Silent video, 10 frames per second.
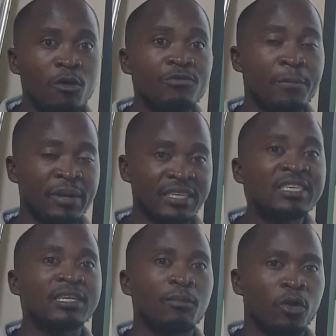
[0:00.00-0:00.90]
of the
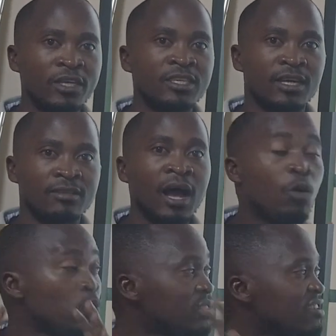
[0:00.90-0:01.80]
predictable injuries. How
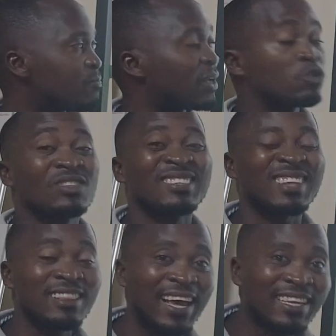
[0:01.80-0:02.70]
will this person
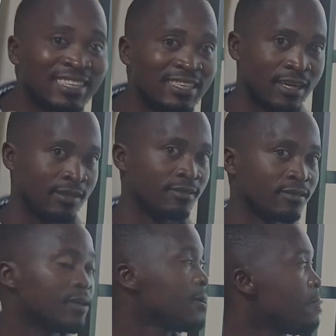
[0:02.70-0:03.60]
sustain the injuries?
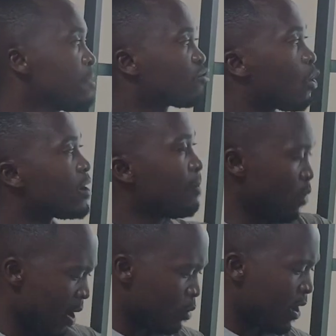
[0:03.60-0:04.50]
So number
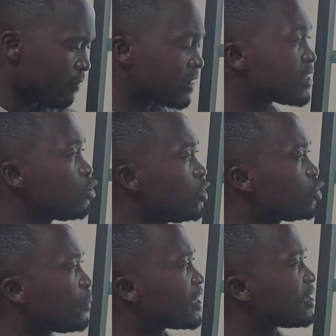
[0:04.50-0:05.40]
1 of the things you need to
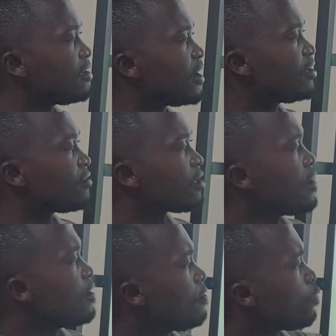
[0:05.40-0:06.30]
pick here is
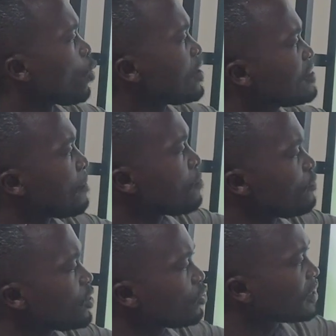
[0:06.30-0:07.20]
when they're
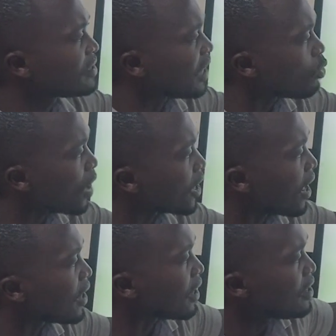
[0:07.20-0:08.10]
moving on the down and
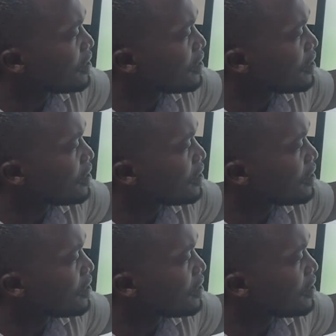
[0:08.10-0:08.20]
under,